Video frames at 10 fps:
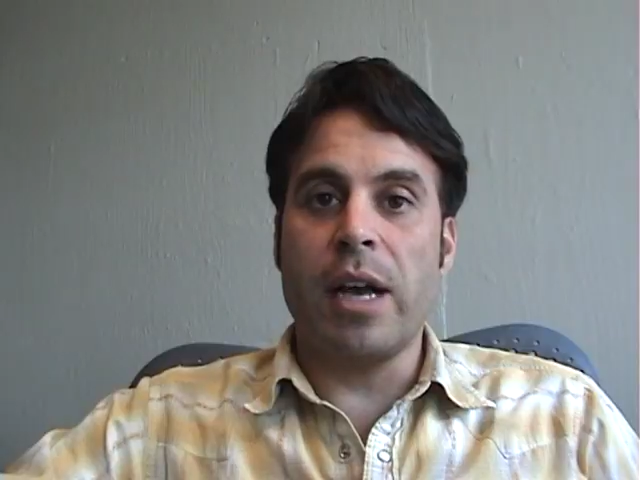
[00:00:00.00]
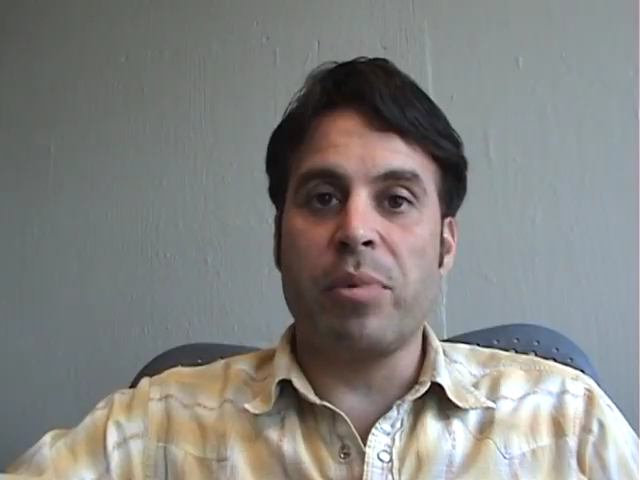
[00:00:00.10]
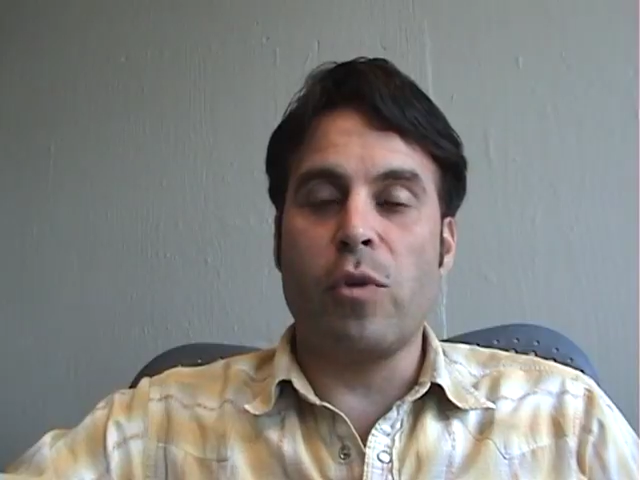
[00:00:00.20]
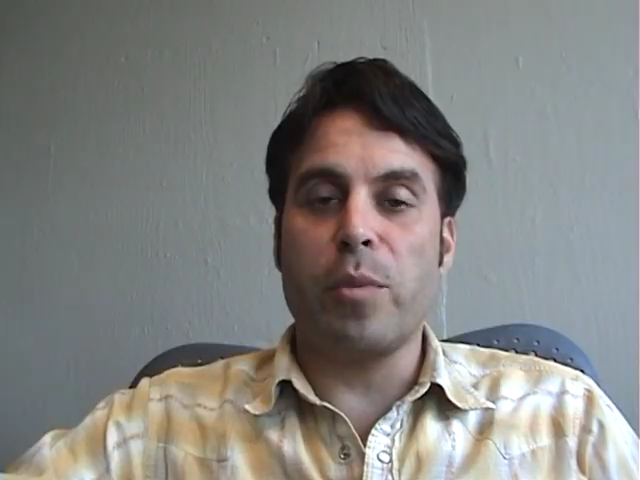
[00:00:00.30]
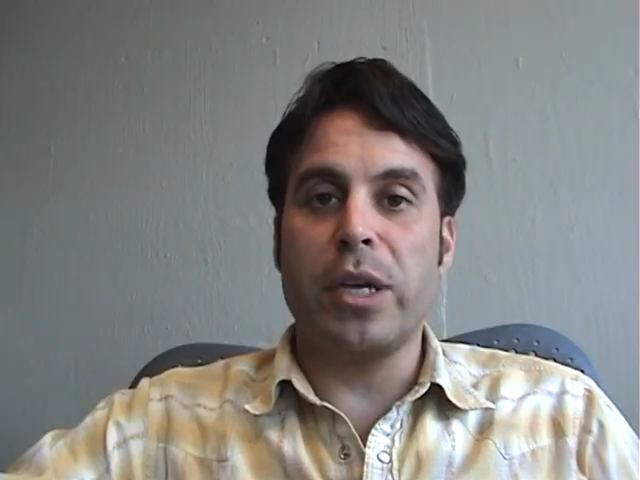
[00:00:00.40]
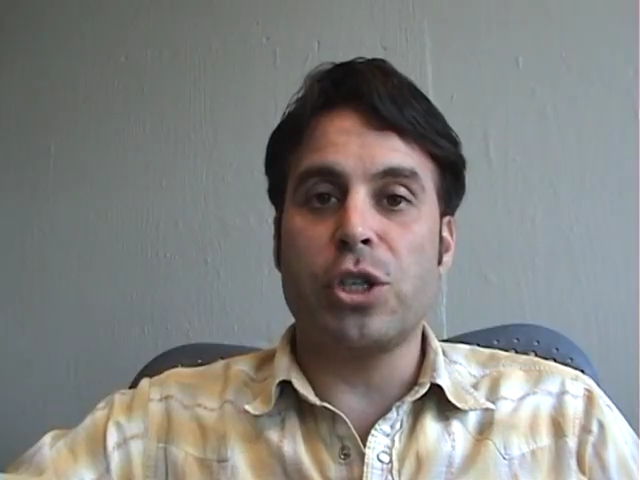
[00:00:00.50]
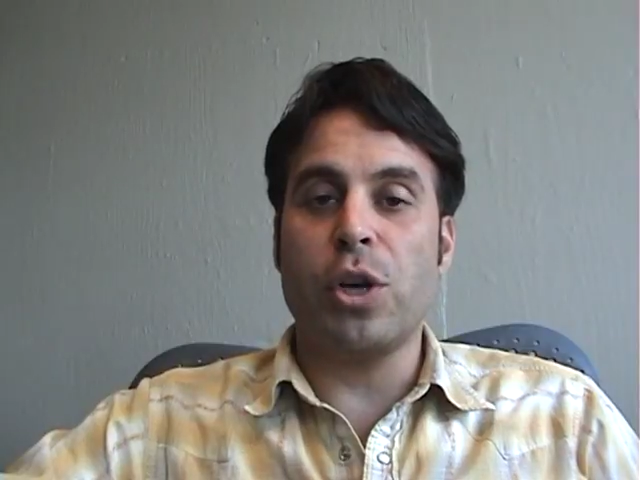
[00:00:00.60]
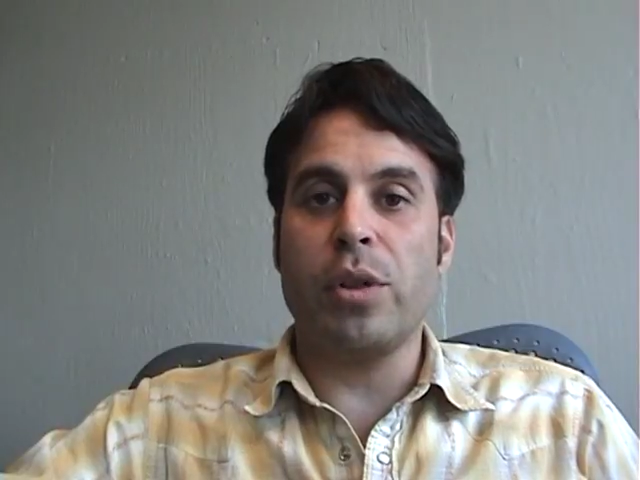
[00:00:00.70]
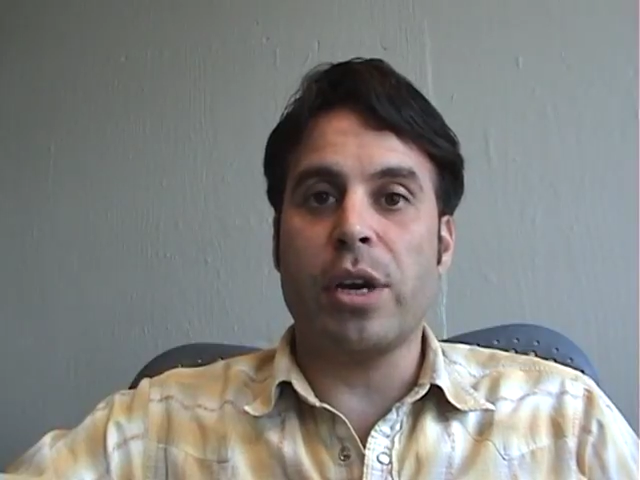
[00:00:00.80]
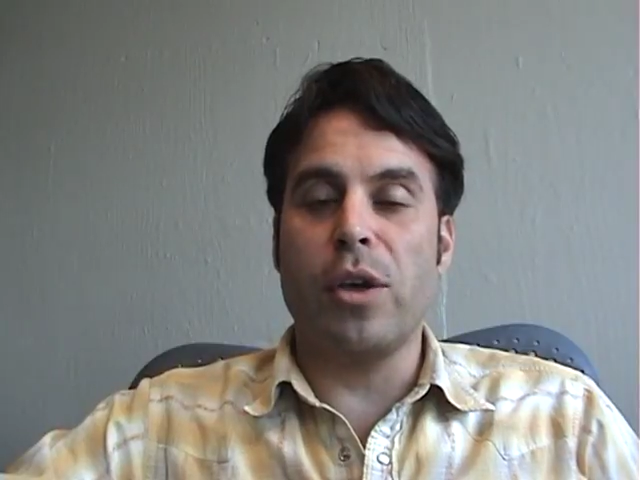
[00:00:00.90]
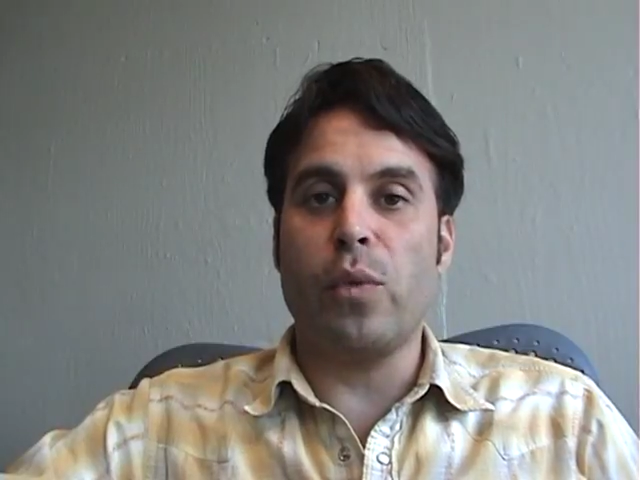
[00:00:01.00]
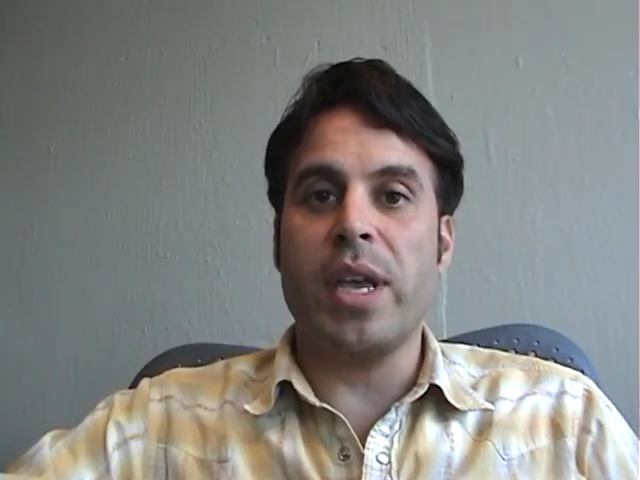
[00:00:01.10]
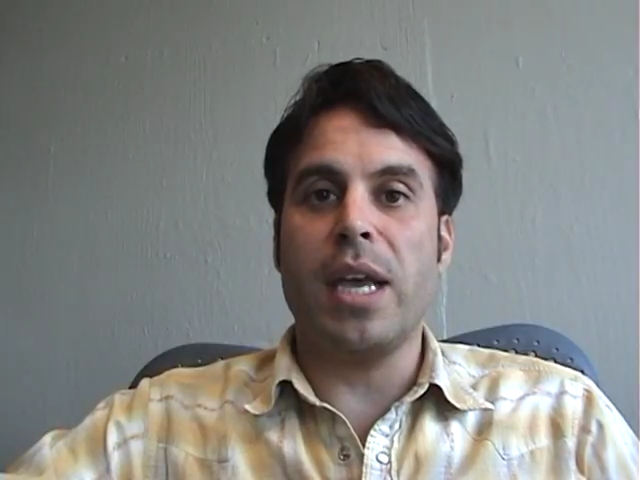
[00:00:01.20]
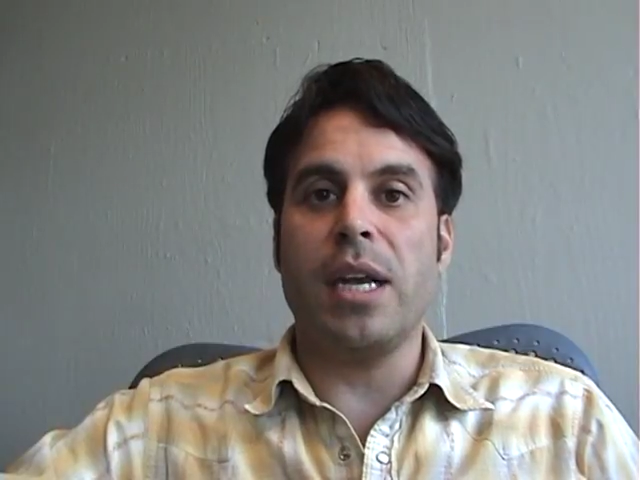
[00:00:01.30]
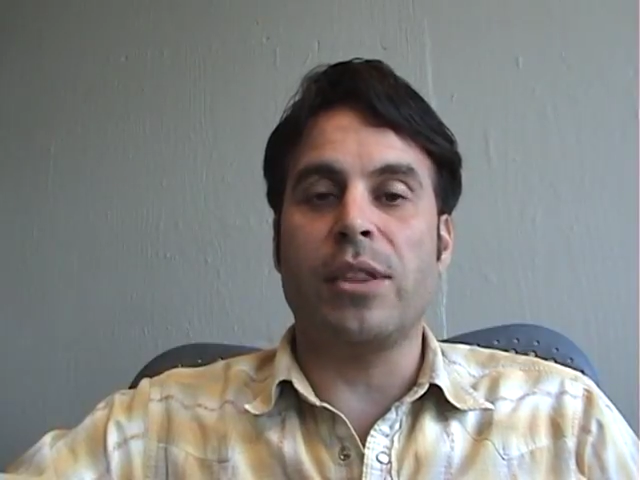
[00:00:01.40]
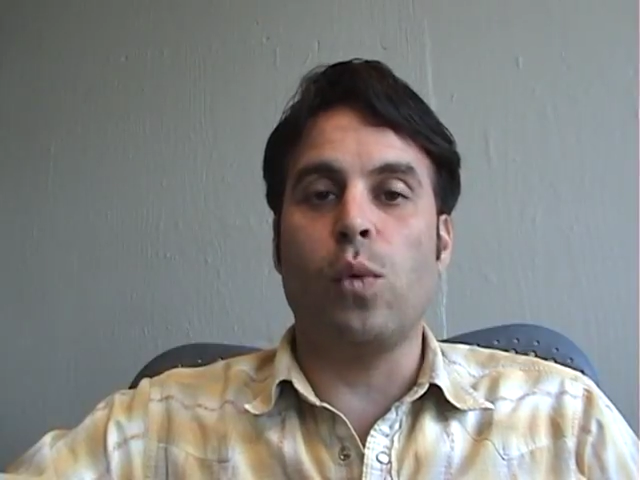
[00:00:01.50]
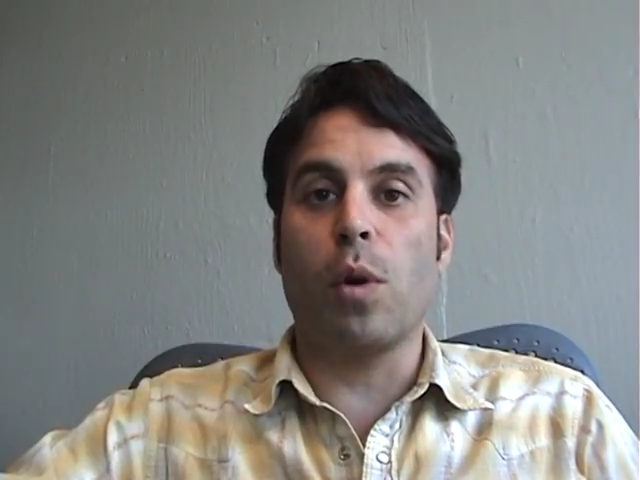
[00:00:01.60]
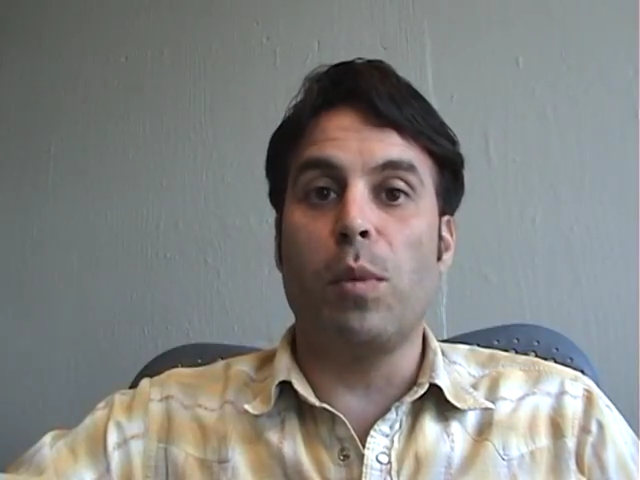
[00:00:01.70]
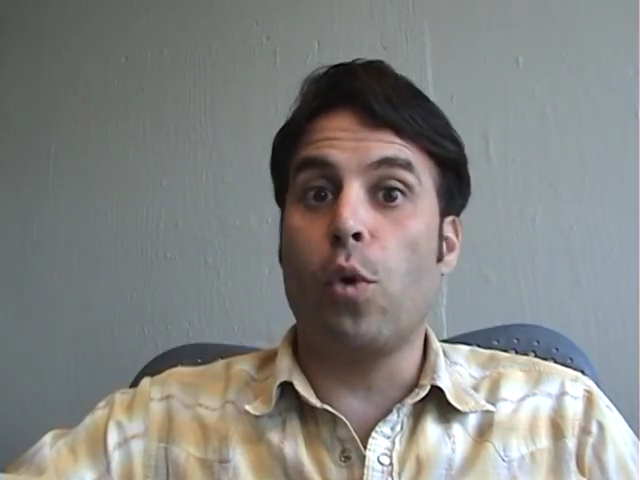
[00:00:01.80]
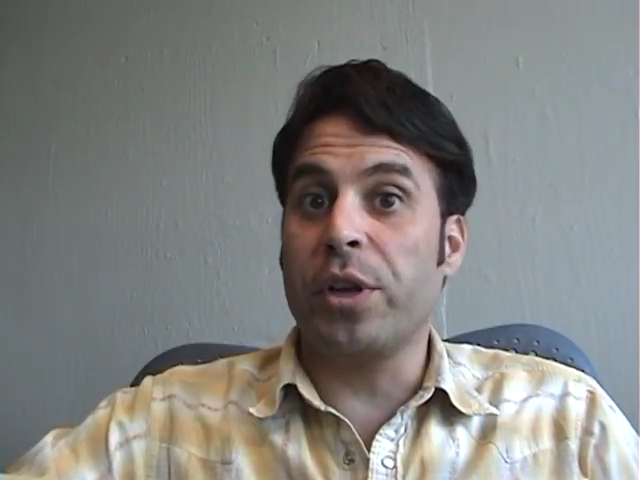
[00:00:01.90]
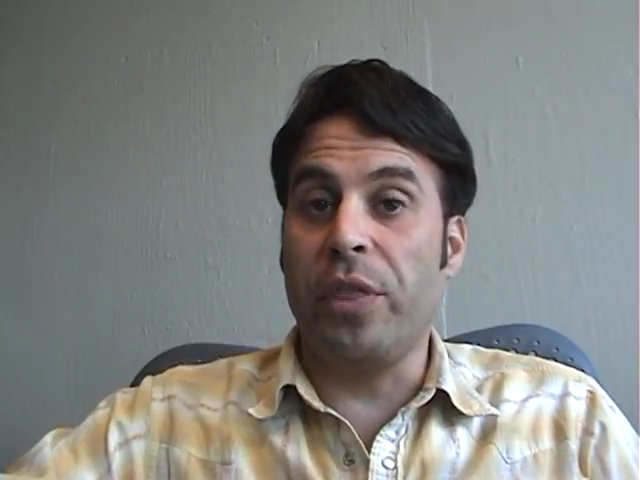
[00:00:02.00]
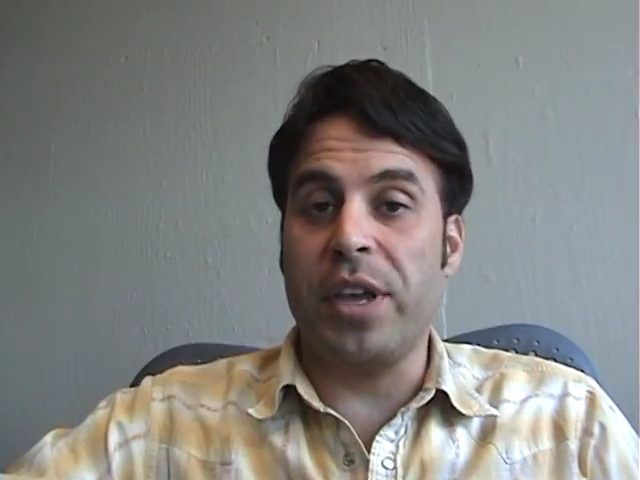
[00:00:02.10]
I'm performing in a show there on the weekend at the War Memorial